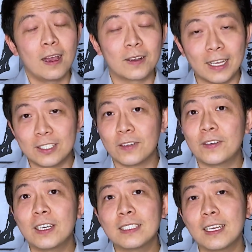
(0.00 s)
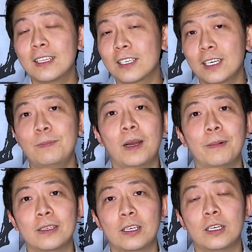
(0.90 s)
Okay, so first, and the good part
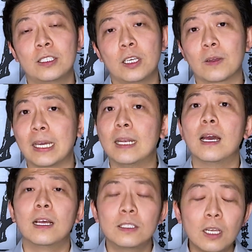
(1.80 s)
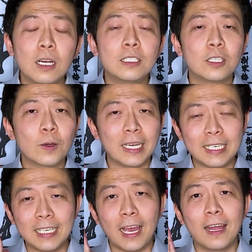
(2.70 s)
about Surge Token Surge
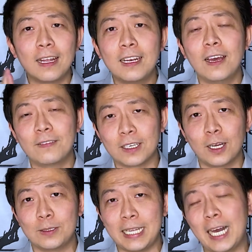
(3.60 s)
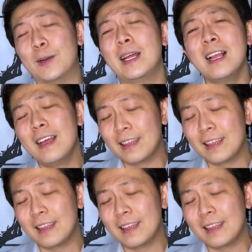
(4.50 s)
Token can never go down.